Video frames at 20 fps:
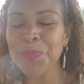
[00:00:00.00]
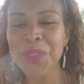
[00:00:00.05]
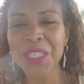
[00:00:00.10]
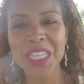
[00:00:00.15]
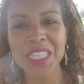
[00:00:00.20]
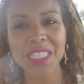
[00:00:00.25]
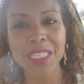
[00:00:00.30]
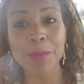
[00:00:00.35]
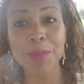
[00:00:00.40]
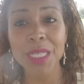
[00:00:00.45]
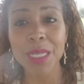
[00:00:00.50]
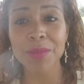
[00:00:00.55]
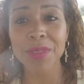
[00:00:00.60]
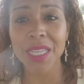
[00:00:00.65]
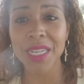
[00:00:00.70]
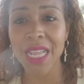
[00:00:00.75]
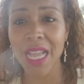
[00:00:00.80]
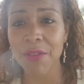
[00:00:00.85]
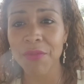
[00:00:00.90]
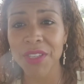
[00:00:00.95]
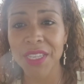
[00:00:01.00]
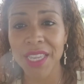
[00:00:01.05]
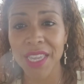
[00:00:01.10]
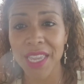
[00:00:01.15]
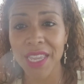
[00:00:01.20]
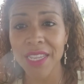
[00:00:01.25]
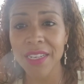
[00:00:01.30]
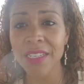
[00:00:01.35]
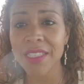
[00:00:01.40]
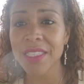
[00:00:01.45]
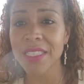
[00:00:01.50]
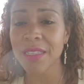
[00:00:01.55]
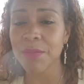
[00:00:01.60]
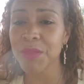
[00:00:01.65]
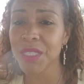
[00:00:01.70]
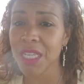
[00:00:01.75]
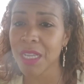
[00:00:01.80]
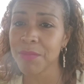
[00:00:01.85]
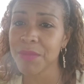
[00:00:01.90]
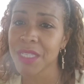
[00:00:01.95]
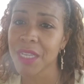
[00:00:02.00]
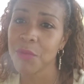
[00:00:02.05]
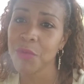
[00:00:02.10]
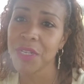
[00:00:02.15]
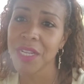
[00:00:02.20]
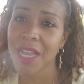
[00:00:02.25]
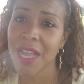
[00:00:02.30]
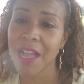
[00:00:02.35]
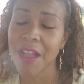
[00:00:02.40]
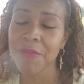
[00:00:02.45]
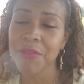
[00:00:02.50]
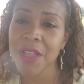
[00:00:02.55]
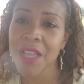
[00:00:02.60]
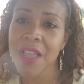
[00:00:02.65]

Because sometimes I'd have a gain and sometimes I would have,